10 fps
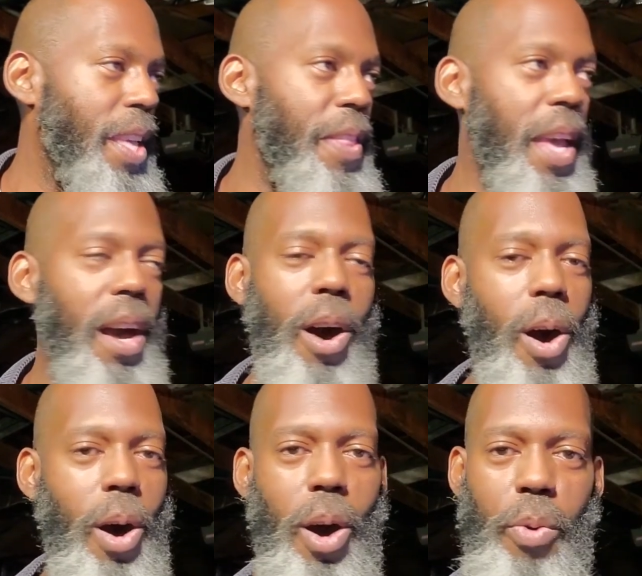that
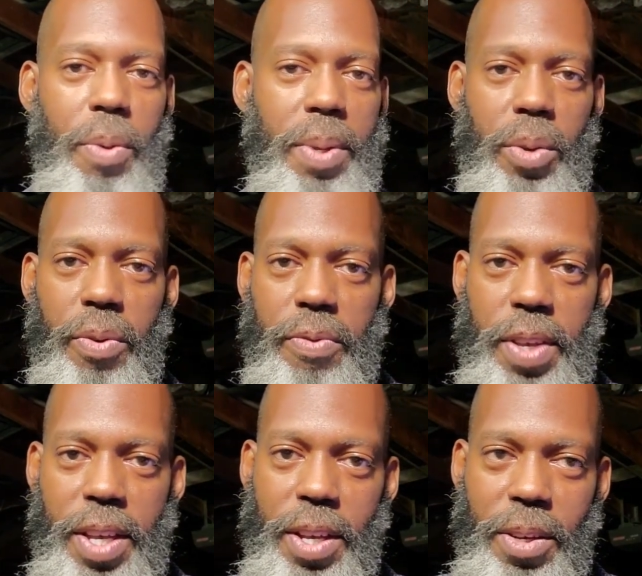all will be
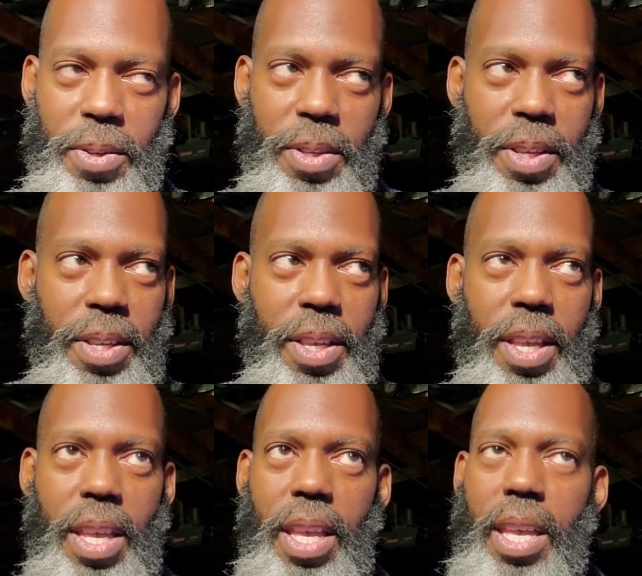revealed
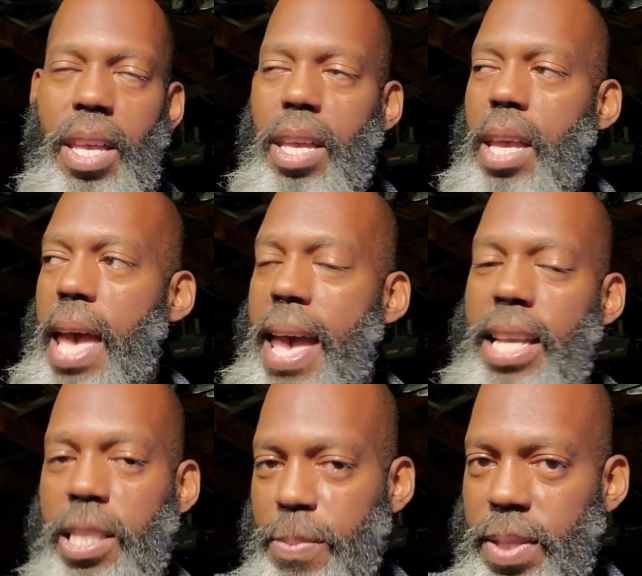
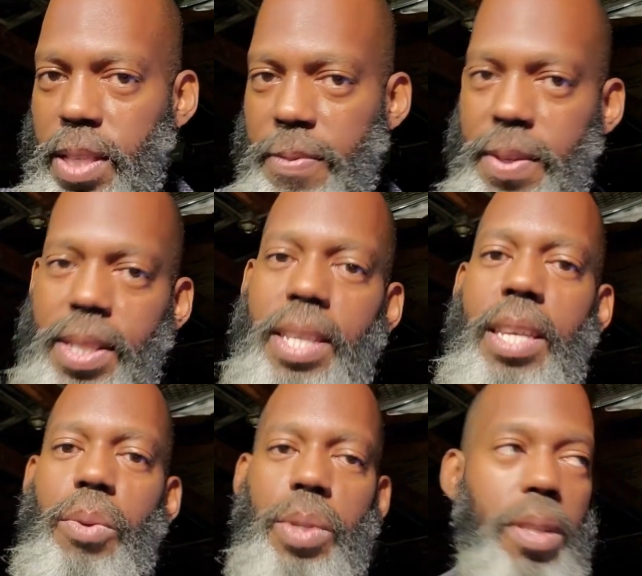and
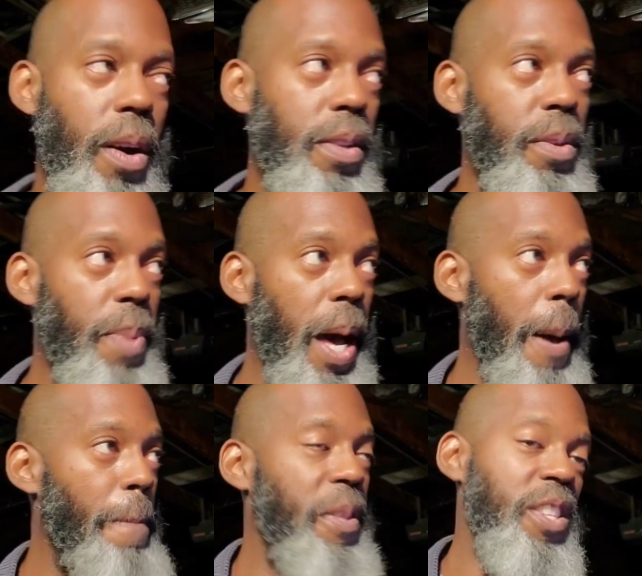specifically, he was talking
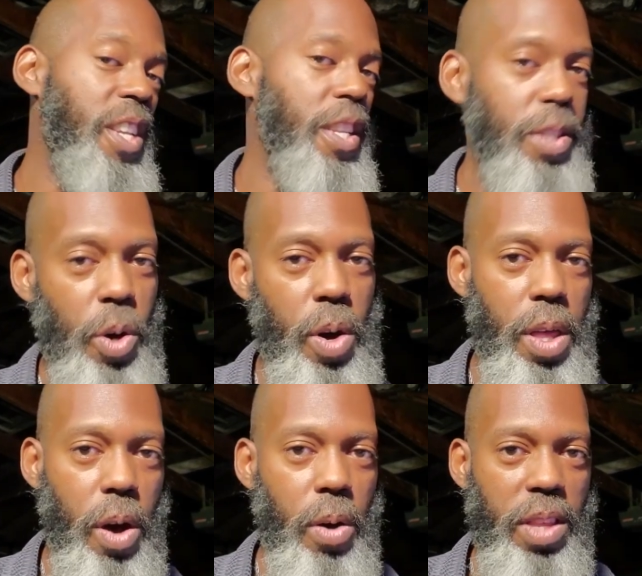about the shit that's
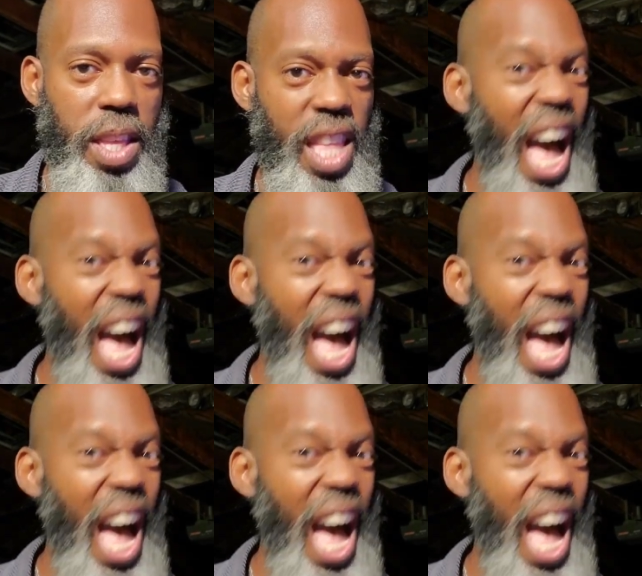going on in